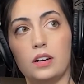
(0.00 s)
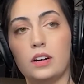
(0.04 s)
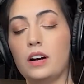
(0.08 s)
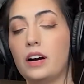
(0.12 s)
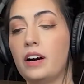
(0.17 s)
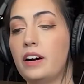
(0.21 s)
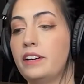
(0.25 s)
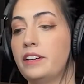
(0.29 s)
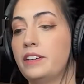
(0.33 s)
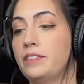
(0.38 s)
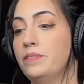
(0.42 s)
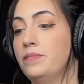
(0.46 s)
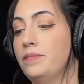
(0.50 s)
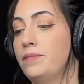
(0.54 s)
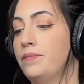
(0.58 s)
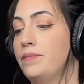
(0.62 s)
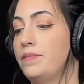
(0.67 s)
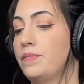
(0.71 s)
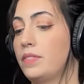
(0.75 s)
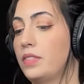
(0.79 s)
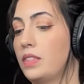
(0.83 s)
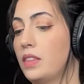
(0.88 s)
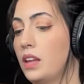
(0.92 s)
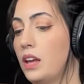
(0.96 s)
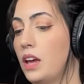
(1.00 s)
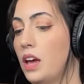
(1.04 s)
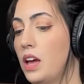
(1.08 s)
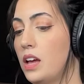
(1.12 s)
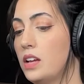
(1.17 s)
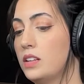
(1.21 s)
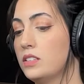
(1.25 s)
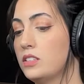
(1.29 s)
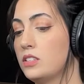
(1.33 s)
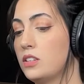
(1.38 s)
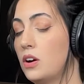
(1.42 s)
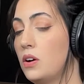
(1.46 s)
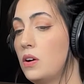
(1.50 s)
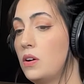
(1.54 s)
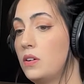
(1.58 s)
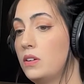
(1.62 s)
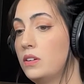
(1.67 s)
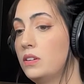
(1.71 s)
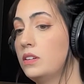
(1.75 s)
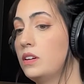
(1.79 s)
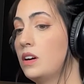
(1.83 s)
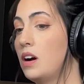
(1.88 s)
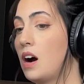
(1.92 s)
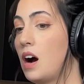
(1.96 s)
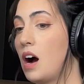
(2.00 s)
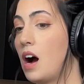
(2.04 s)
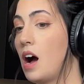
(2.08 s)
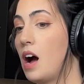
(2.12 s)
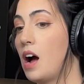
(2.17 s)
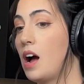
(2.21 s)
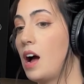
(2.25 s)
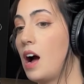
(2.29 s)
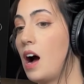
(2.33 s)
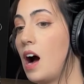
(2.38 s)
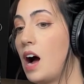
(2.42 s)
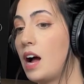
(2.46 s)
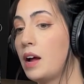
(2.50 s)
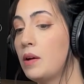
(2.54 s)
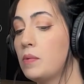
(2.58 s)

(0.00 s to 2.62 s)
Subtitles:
And so I